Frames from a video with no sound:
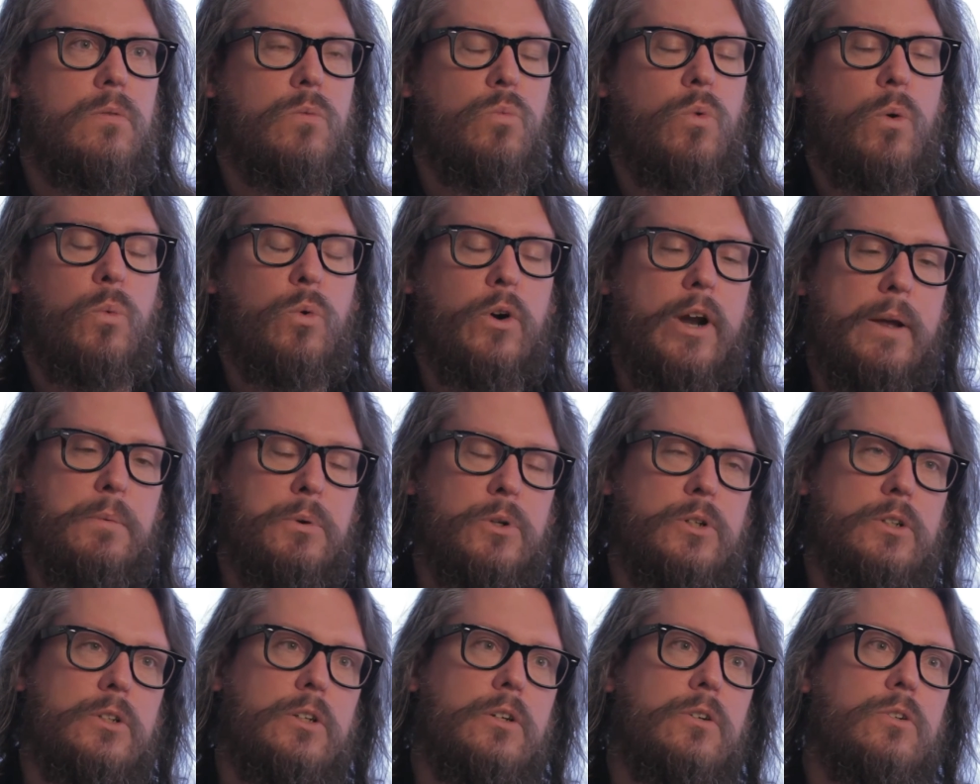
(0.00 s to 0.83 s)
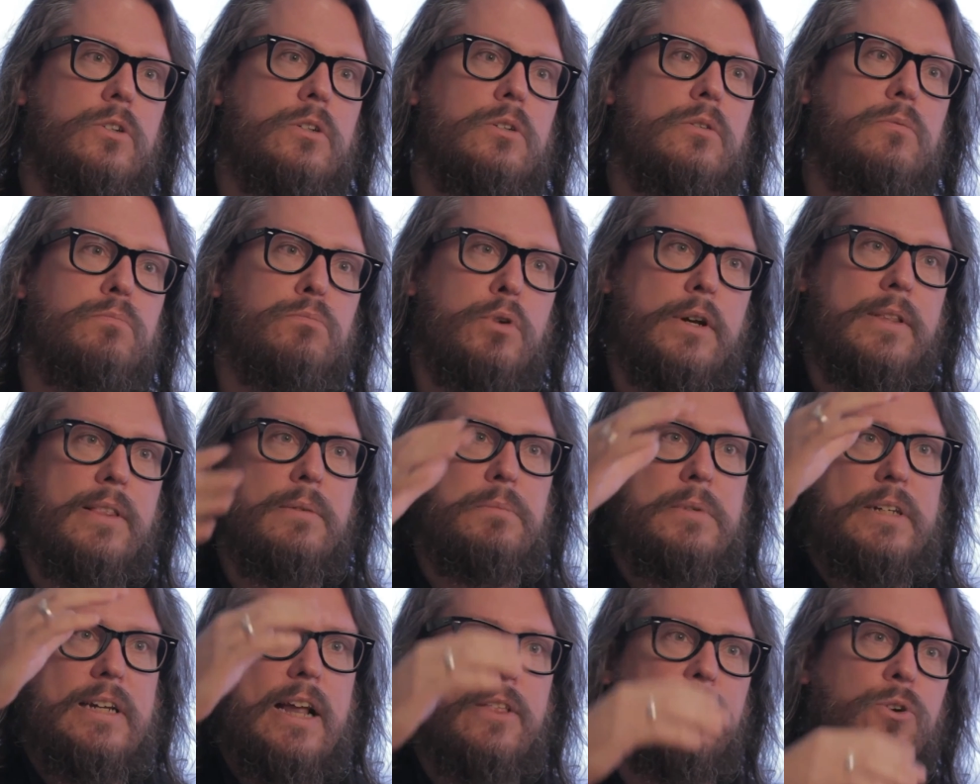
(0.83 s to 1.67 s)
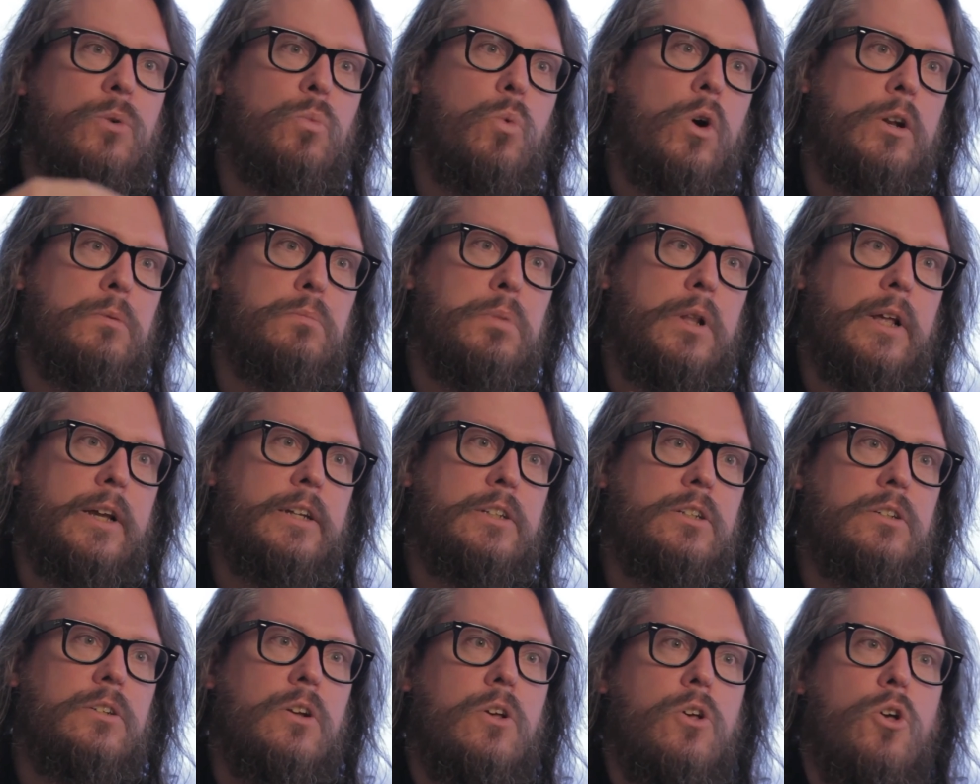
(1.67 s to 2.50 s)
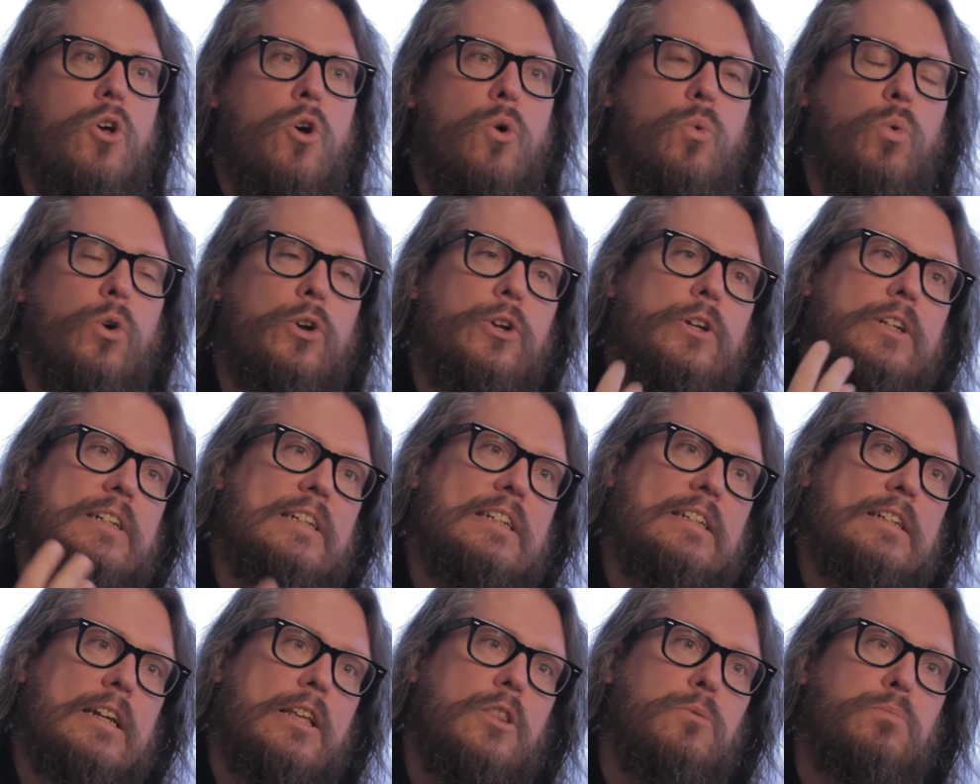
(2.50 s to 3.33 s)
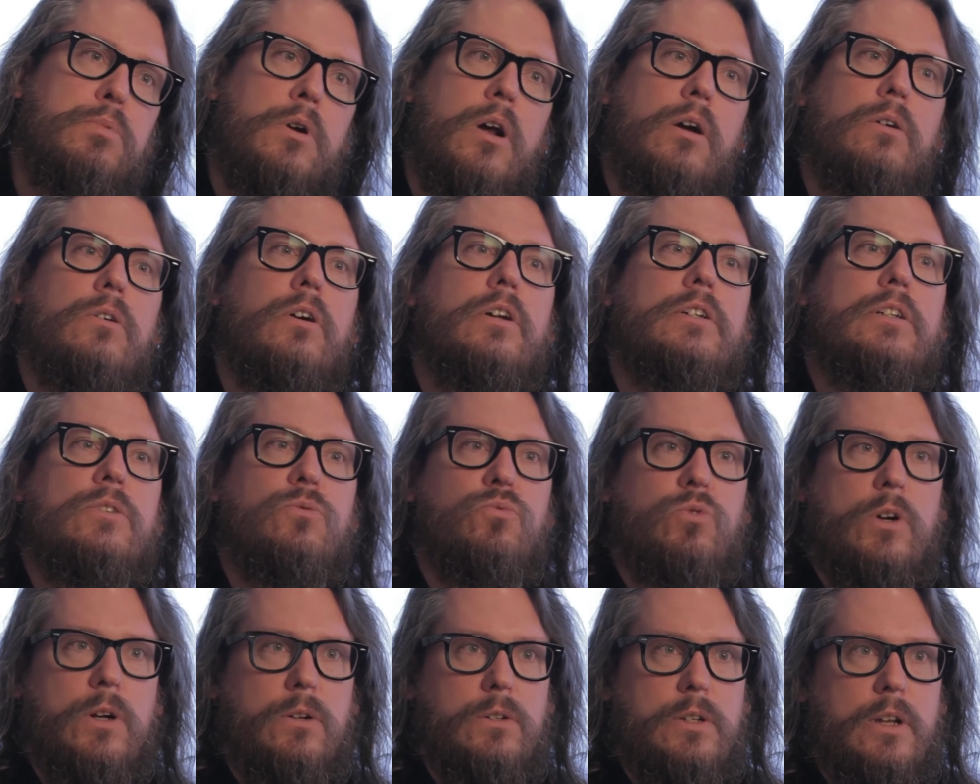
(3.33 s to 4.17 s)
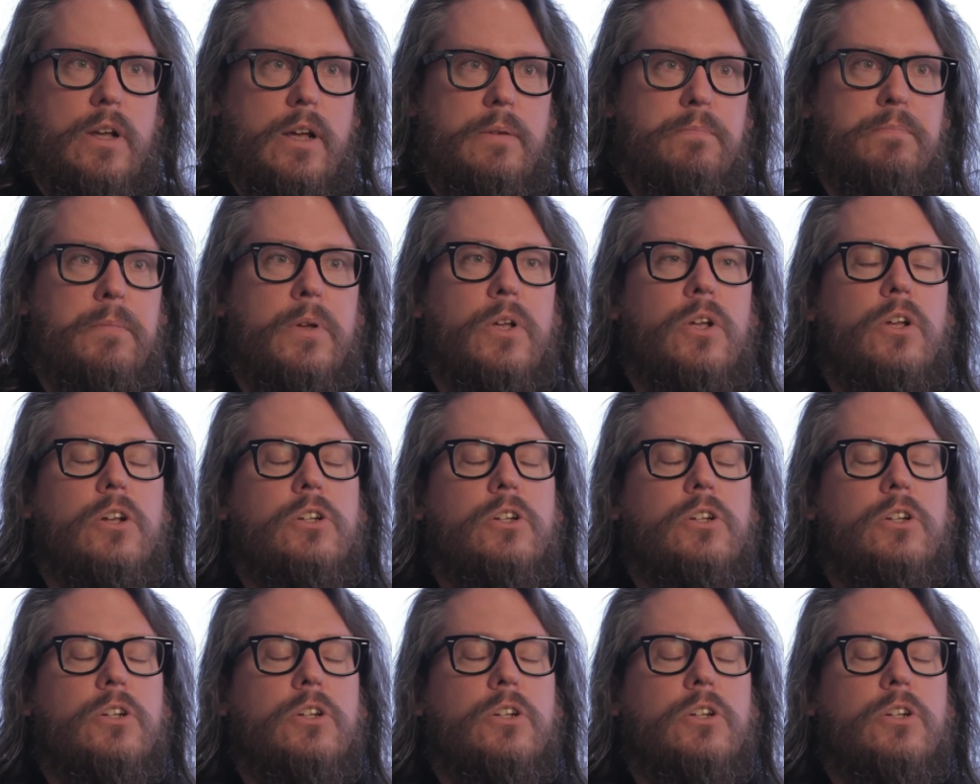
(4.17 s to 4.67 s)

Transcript: What we're able to do is bring them together in one place where you can see the progress in real time.